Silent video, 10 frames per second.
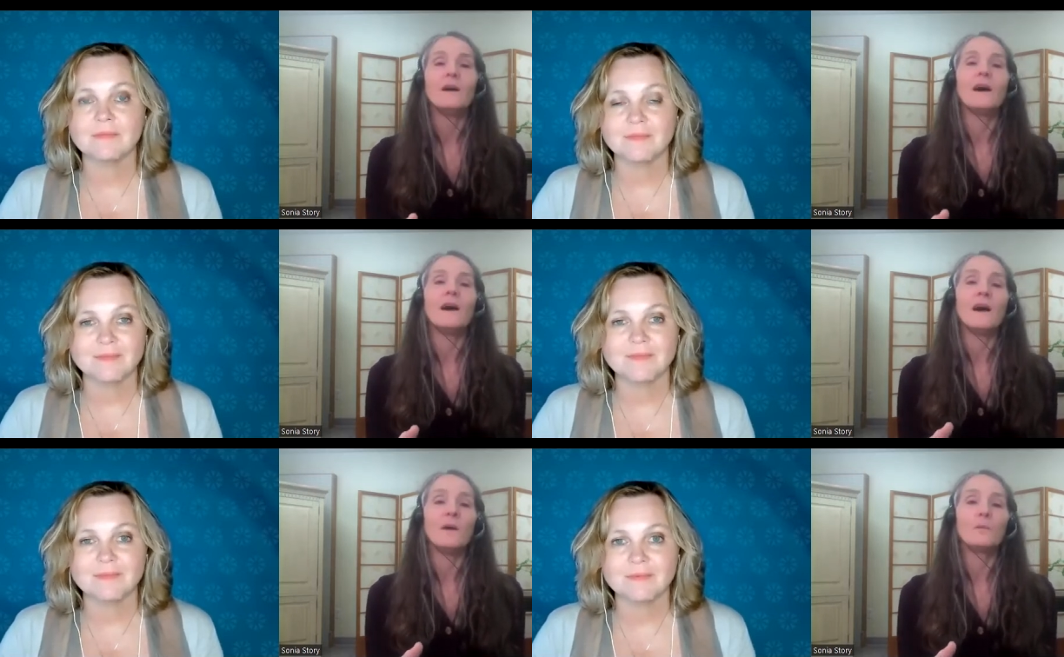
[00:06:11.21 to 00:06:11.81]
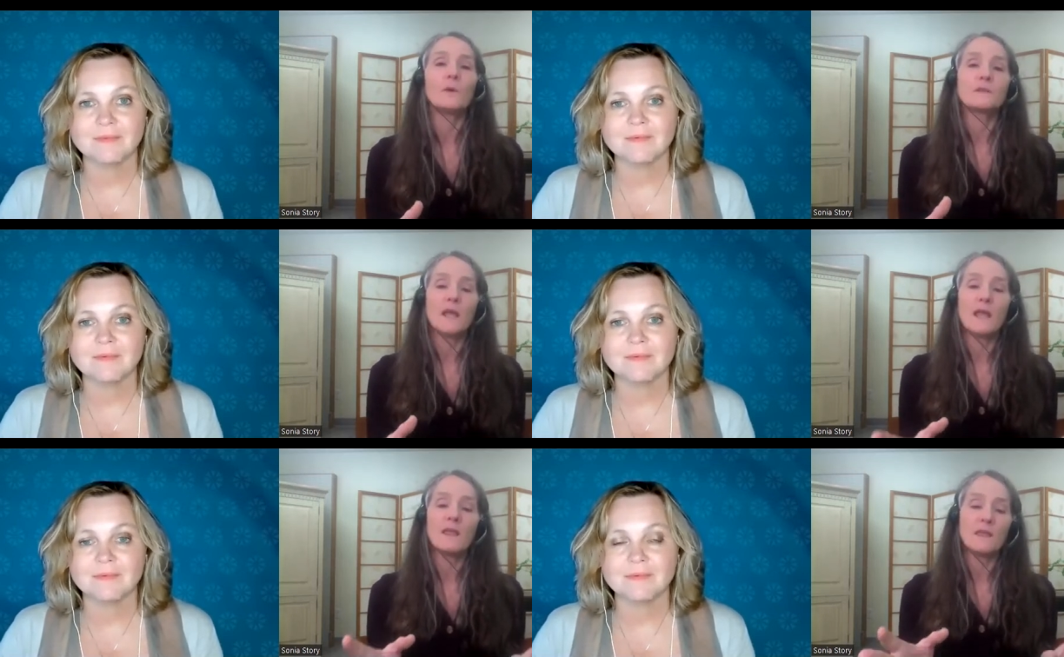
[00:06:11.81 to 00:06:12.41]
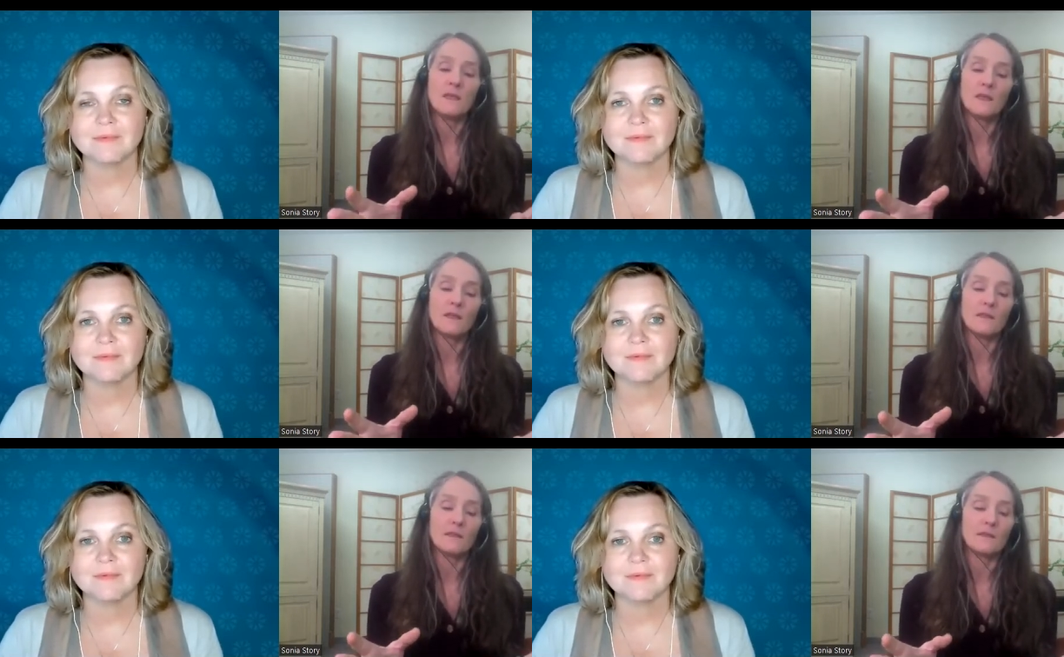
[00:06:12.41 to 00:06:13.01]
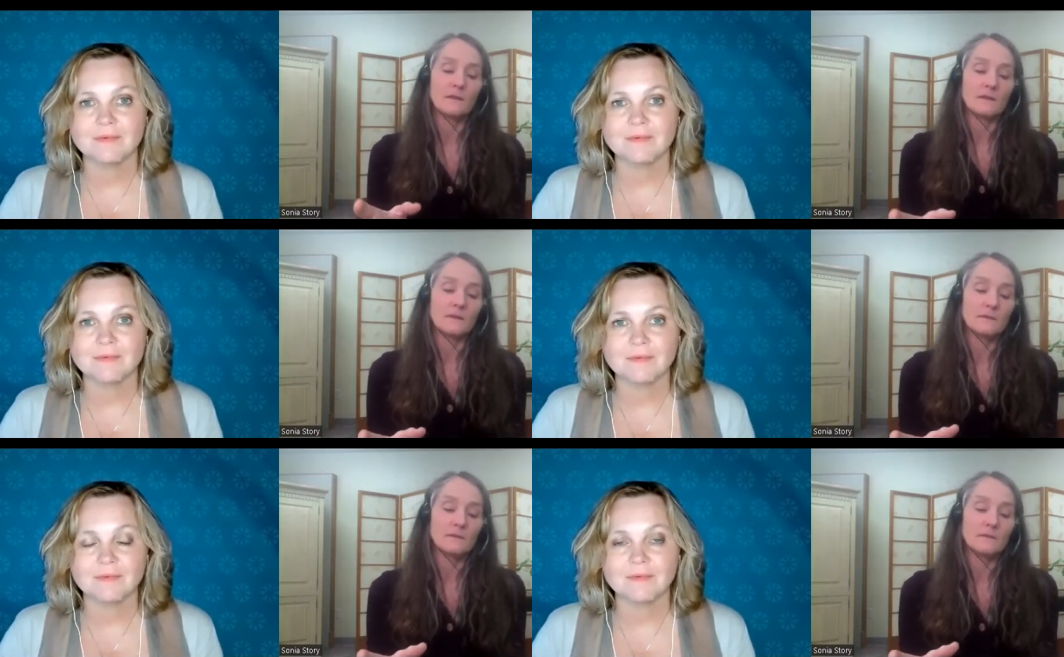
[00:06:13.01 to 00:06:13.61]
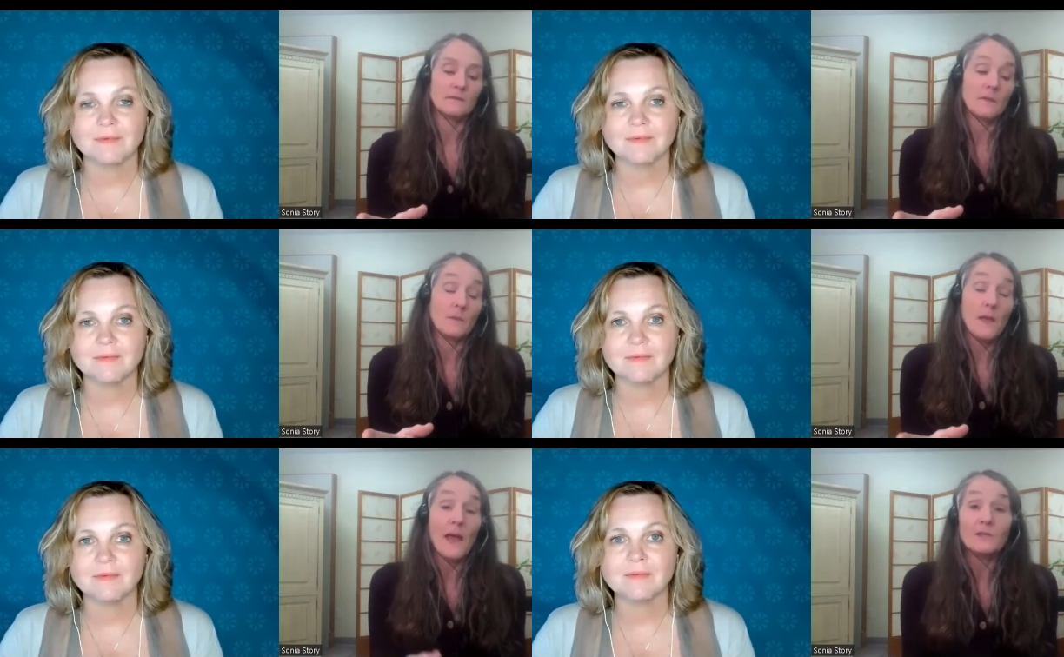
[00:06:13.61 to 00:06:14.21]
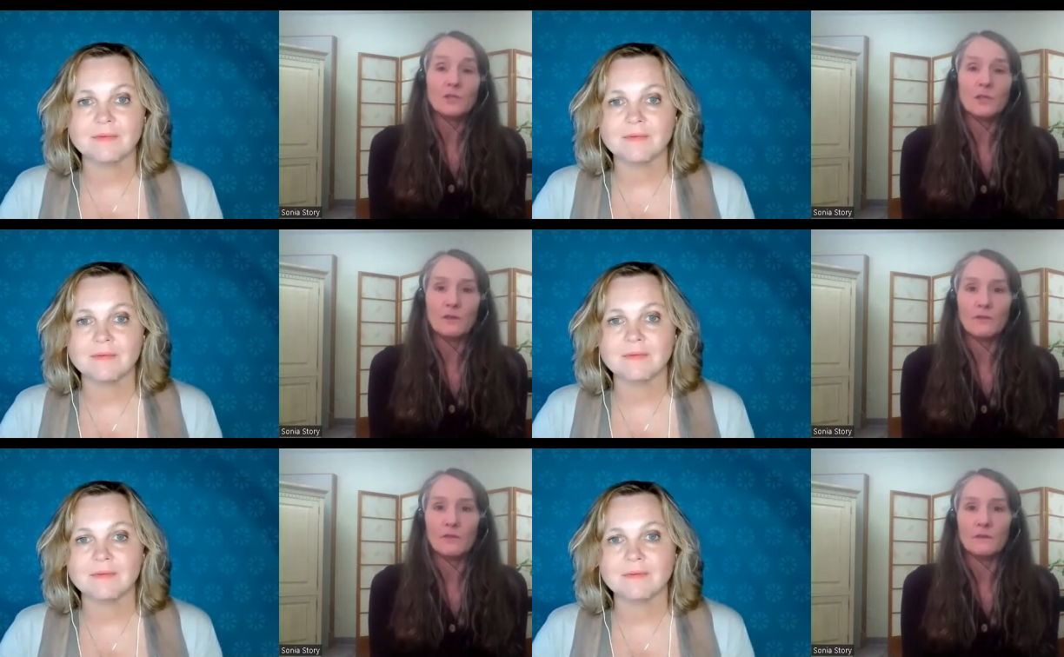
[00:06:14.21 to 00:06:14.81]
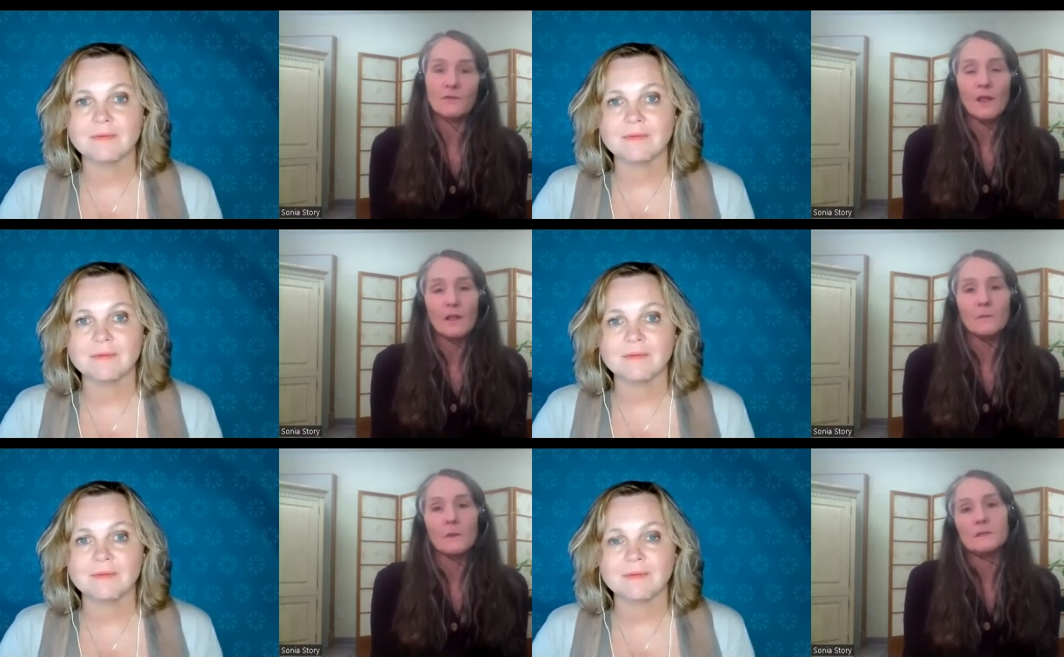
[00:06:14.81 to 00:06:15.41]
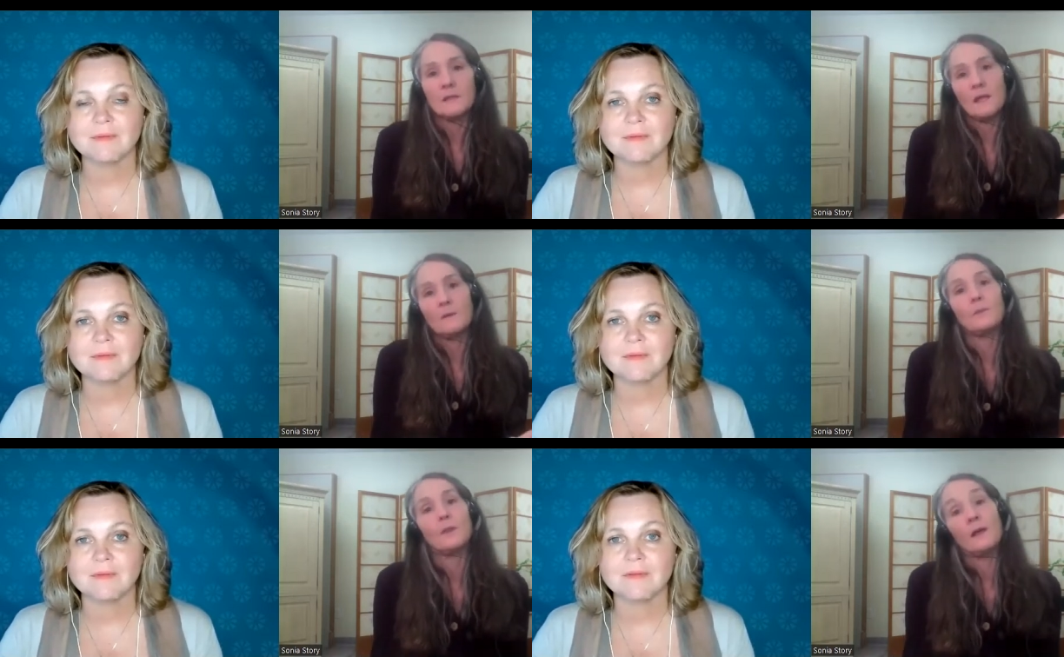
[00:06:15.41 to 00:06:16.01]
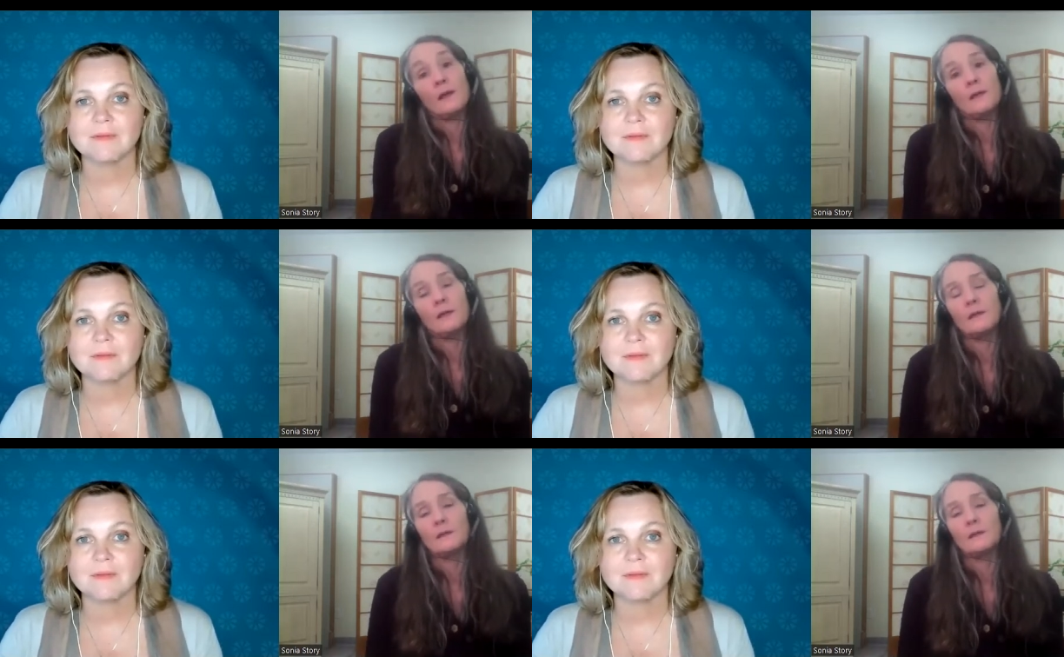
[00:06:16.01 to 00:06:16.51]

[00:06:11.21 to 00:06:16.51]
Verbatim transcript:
Speaker 1: Mm-hmm. Um, we're taking the the magic of the development and applying it